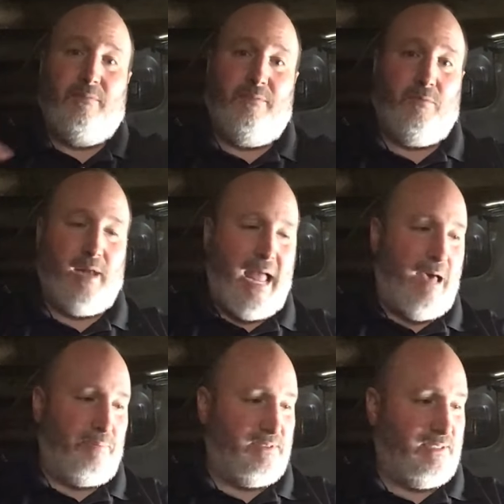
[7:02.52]
What
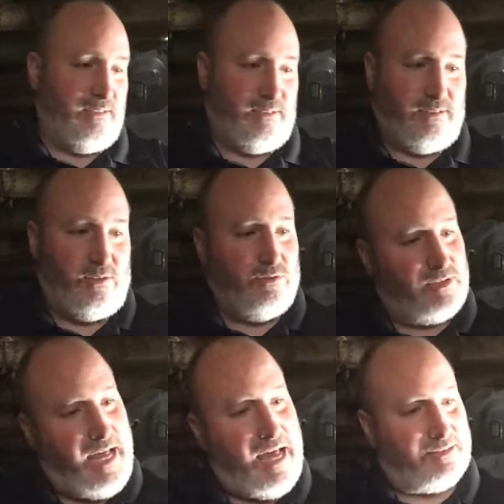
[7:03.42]
happens is those
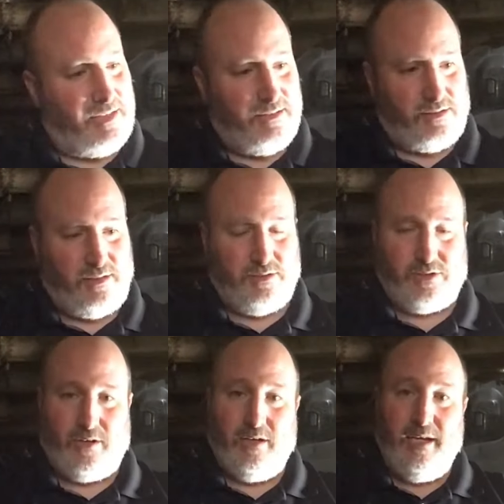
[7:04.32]
gaskets
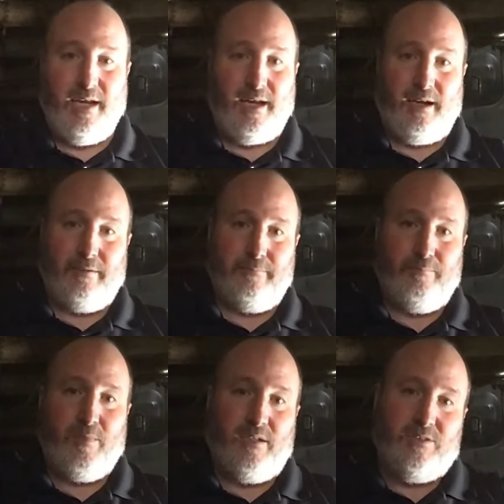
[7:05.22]
start leaking.
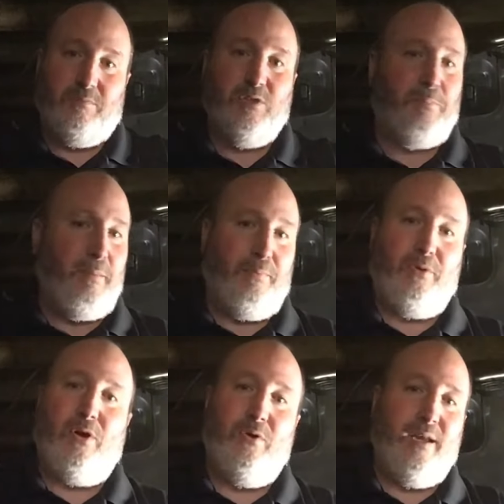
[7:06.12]
So most people
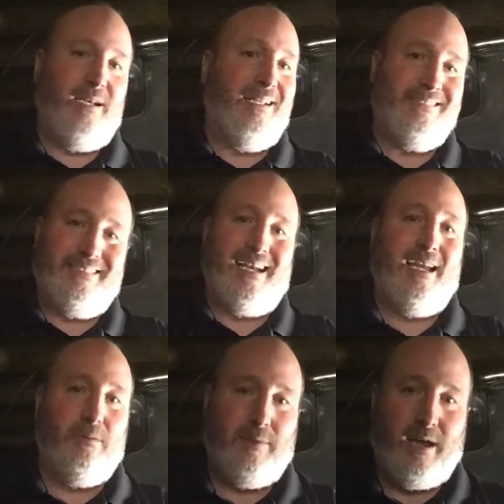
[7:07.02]
go in and they just tighten
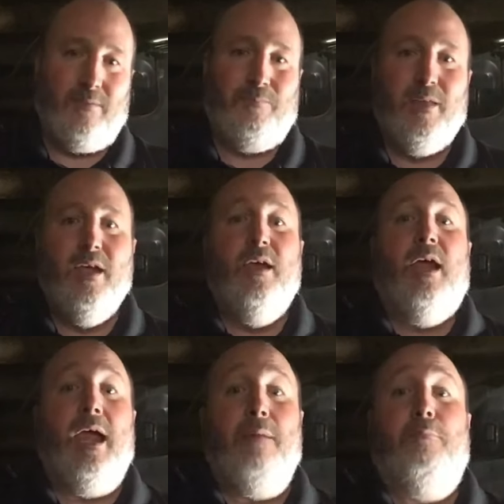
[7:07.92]
them down.
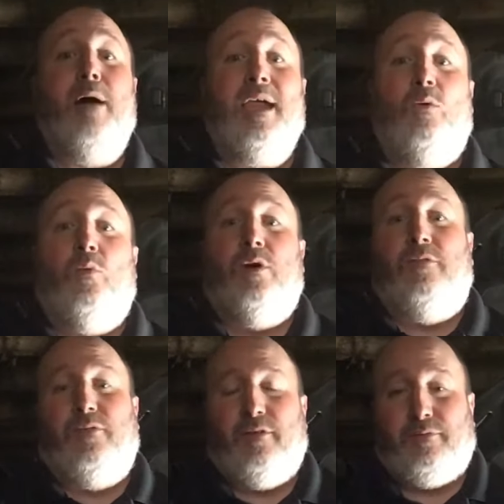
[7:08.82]
It might work
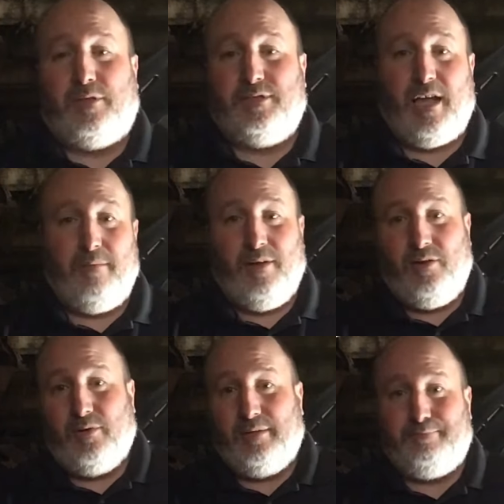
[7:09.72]
for the first time you
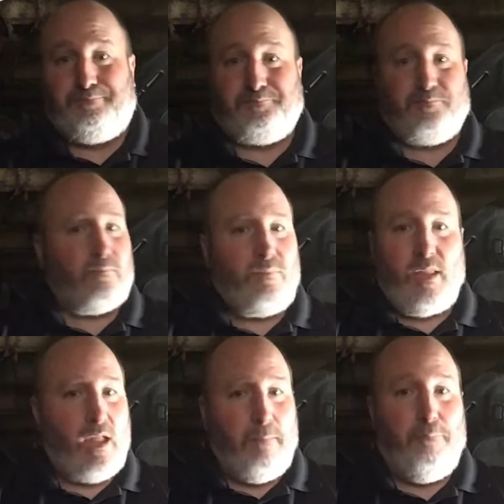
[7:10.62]
do it,
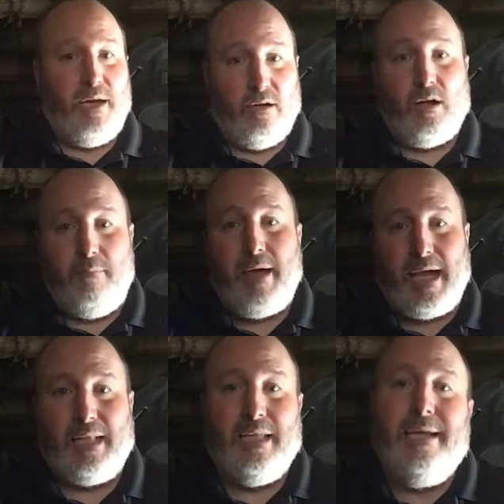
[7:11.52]
but it'll come back
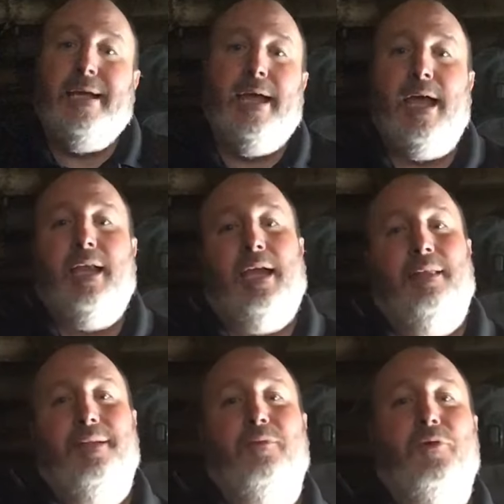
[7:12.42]
and leak again.
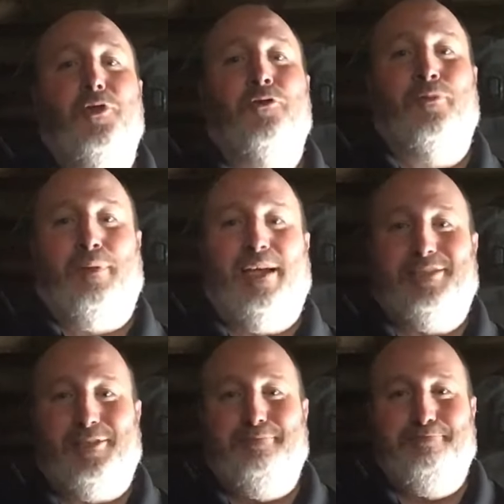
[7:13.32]
And then when you replace
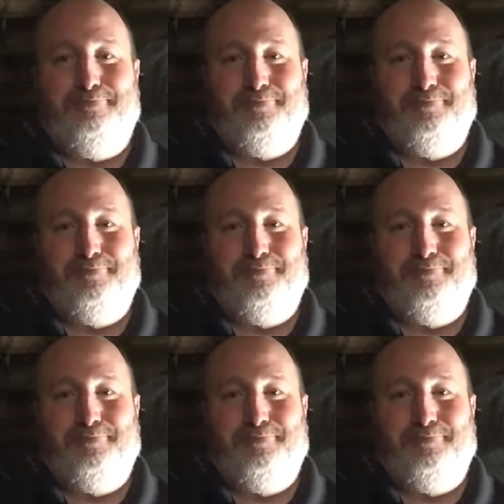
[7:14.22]
them,